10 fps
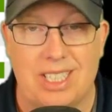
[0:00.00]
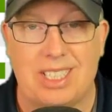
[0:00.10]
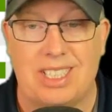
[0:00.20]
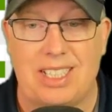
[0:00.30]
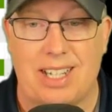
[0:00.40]

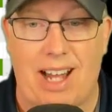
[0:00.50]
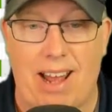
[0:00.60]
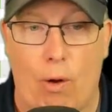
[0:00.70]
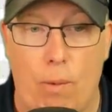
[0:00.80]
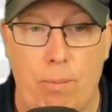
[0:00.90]
this season
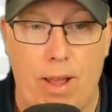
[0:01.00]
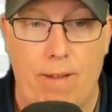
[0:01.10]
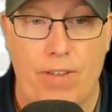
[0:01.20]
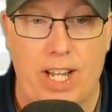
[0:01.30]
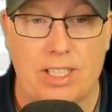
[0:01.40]
at home
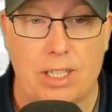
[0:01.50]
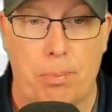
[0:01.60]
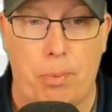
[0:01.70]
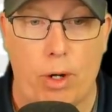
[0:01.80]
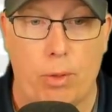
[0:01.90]
face an
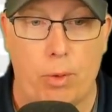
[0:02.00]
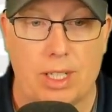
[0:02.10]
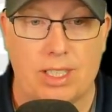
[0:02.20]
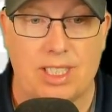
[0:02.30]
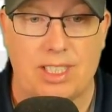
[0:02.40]
opponent with
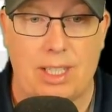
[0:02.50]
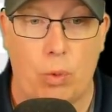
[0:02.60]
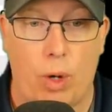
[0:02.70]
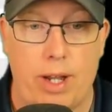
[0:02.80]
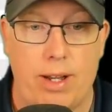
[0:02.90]
a
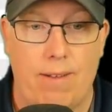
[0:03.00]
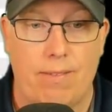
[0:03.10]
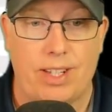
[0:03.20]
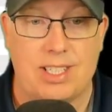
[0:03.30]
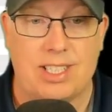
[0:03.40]
61
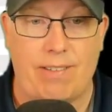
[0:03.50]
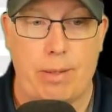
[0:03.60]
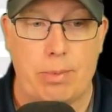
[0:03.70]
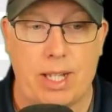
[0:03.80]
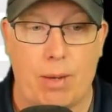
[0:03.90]
to
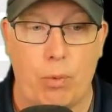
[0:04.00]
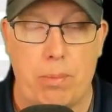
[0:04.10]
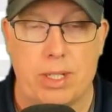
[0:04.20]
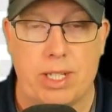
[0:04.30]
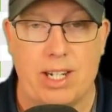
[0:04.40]
70%
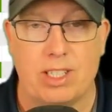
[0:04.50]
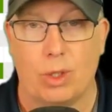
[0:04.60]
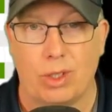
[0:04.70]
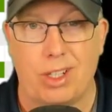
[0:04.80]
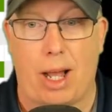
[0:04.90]
win percentage,
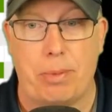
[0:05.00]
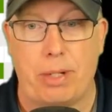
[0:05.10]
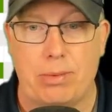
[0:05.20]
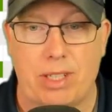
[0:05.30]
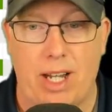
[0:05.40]
so the top
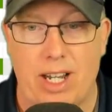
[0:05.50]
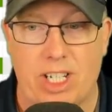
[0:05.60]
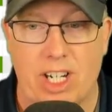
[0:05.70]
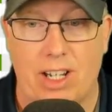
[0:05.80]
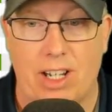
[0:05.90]
teams in
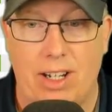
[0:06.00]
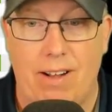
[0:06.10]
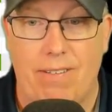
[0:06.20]
NHL,